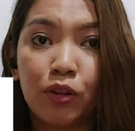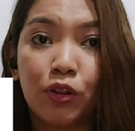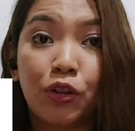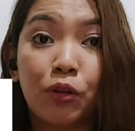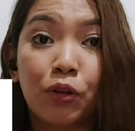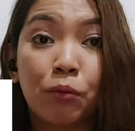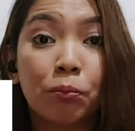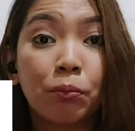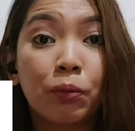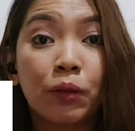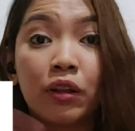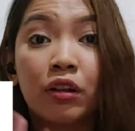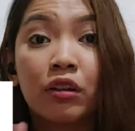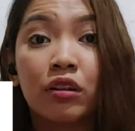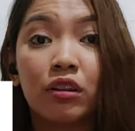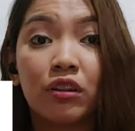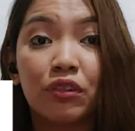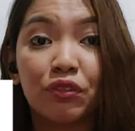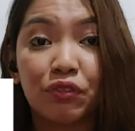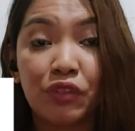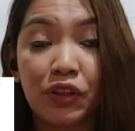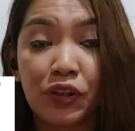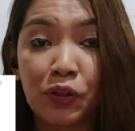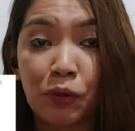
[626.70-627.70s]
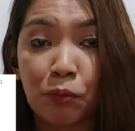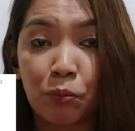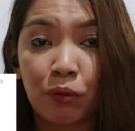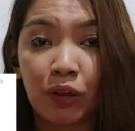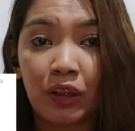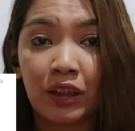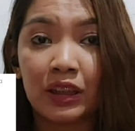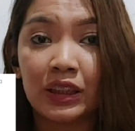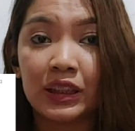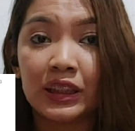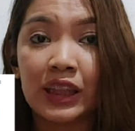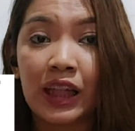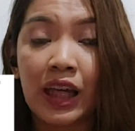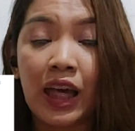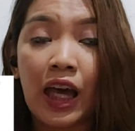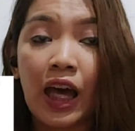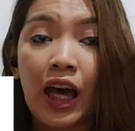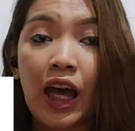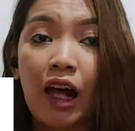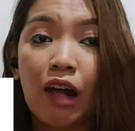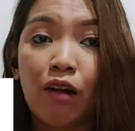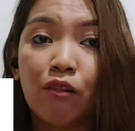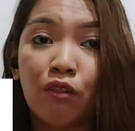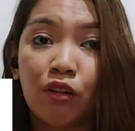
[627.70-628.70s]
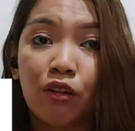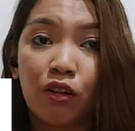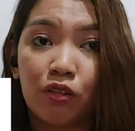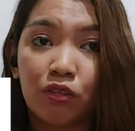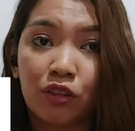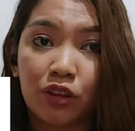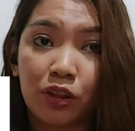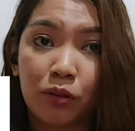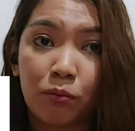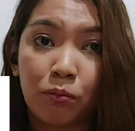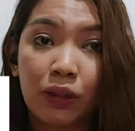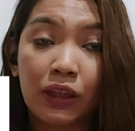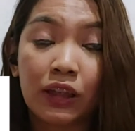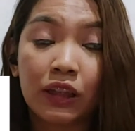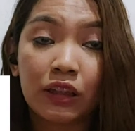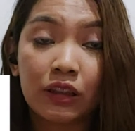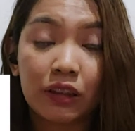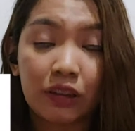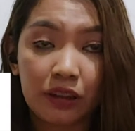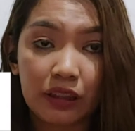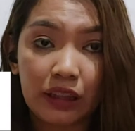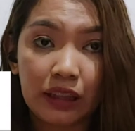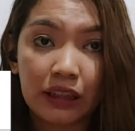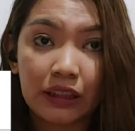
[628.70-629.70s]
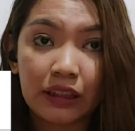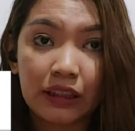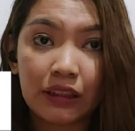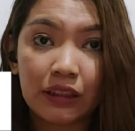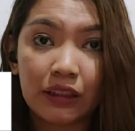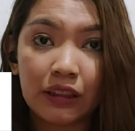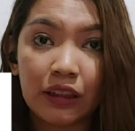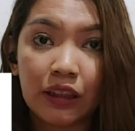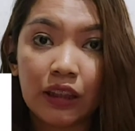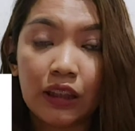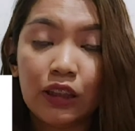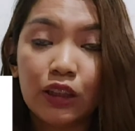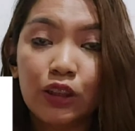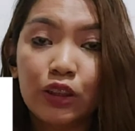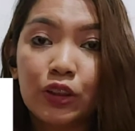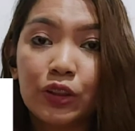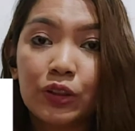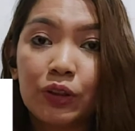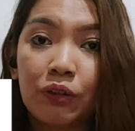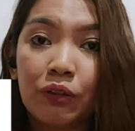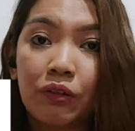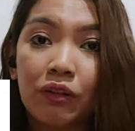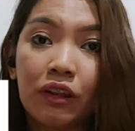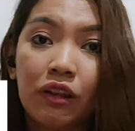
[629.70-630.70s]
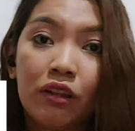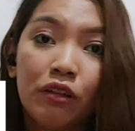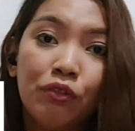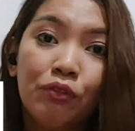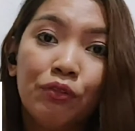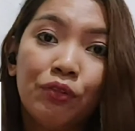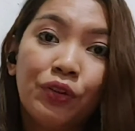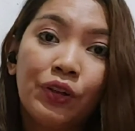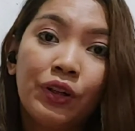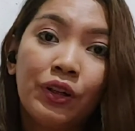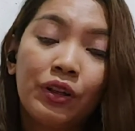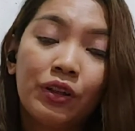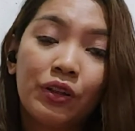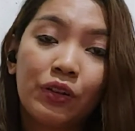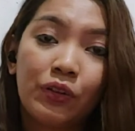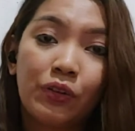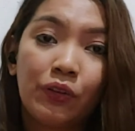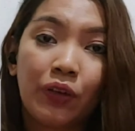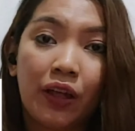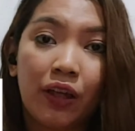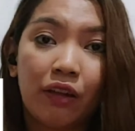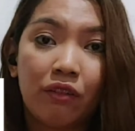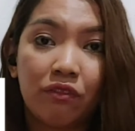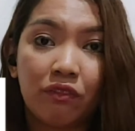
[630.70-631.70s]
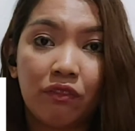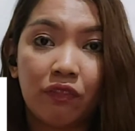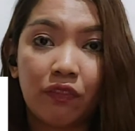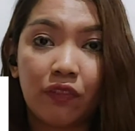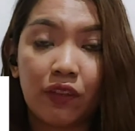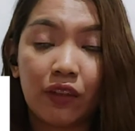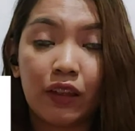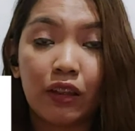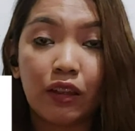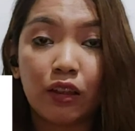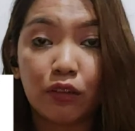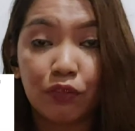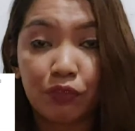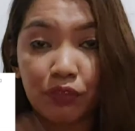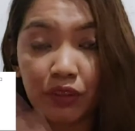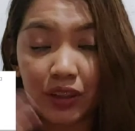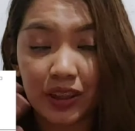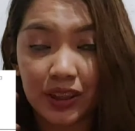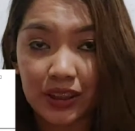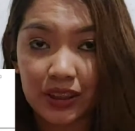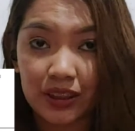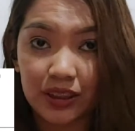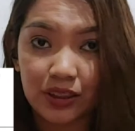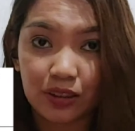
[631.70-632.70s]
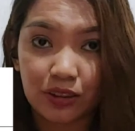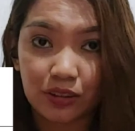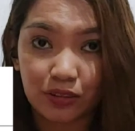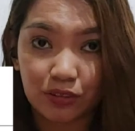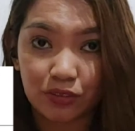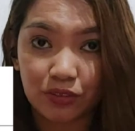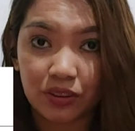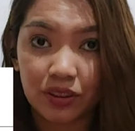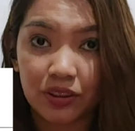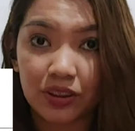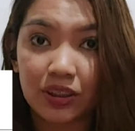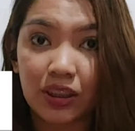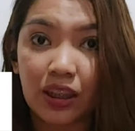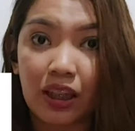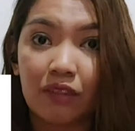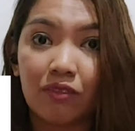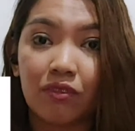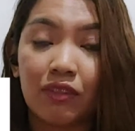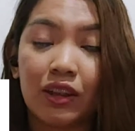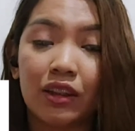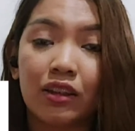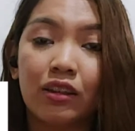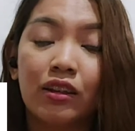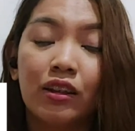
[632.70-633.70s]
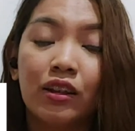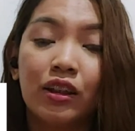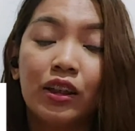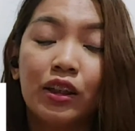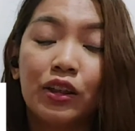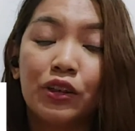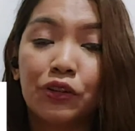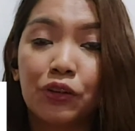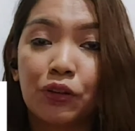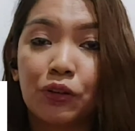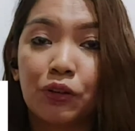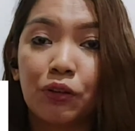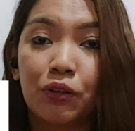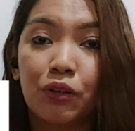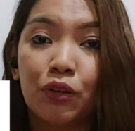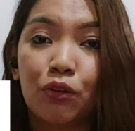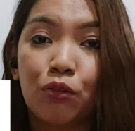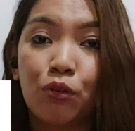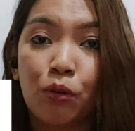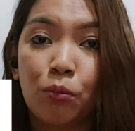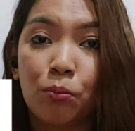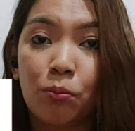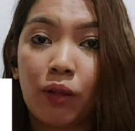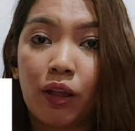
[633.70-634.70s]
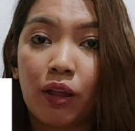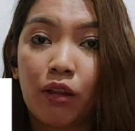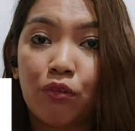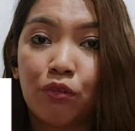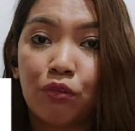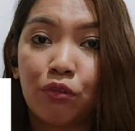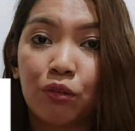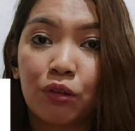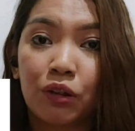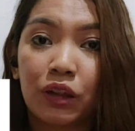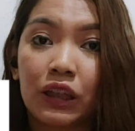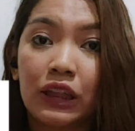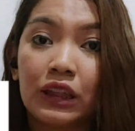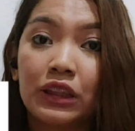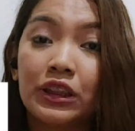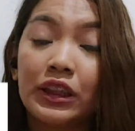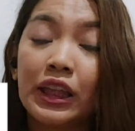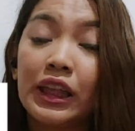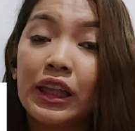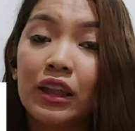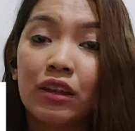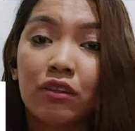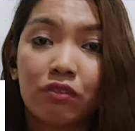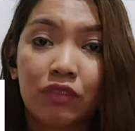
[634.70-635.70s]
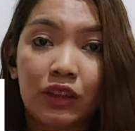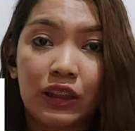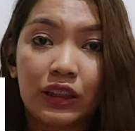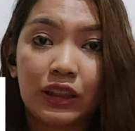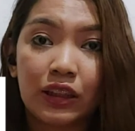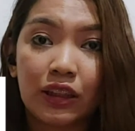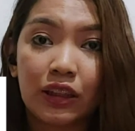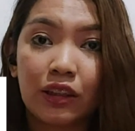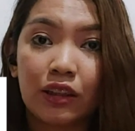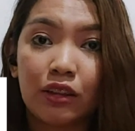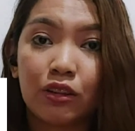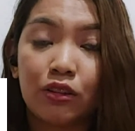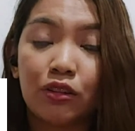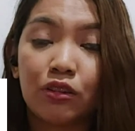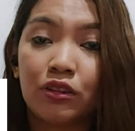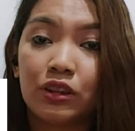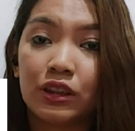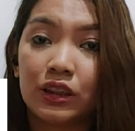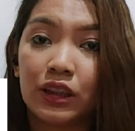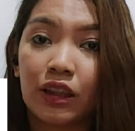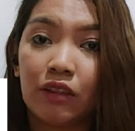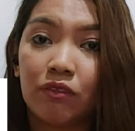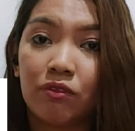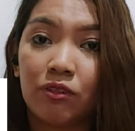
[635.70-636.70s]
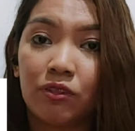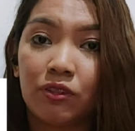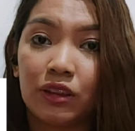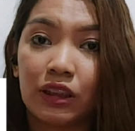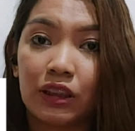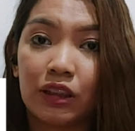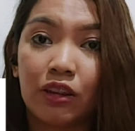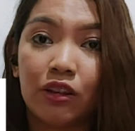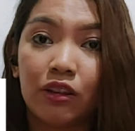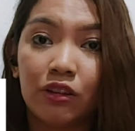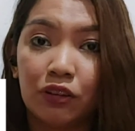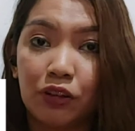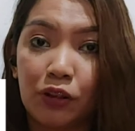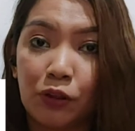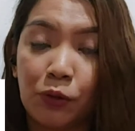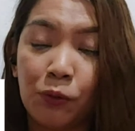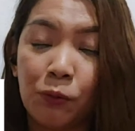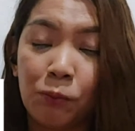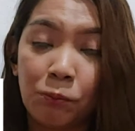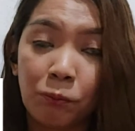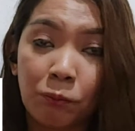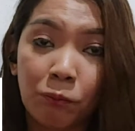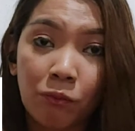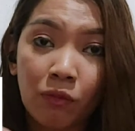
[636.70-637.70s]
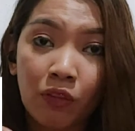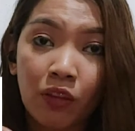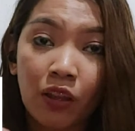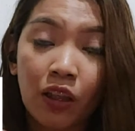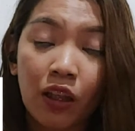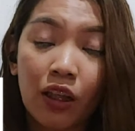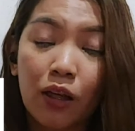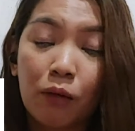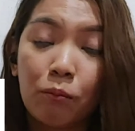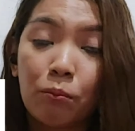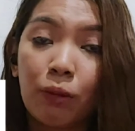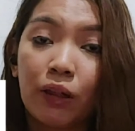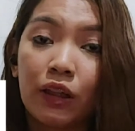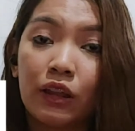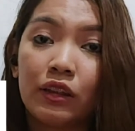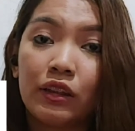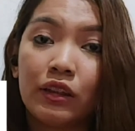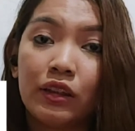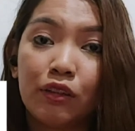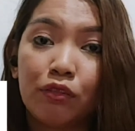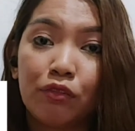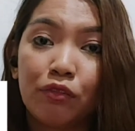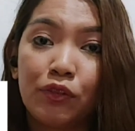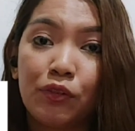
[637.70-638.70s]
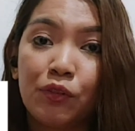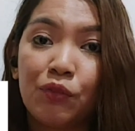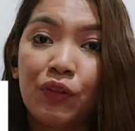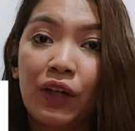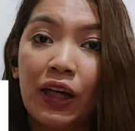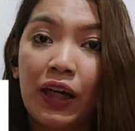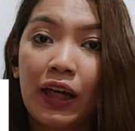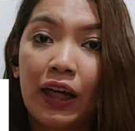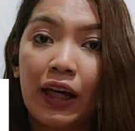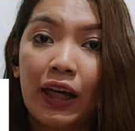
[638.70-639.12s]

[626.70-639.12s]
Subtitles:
your fingerprints have already been collected. So if this is your first time that you're going to apply for a Schengen visa, you just have to tick on no. But if you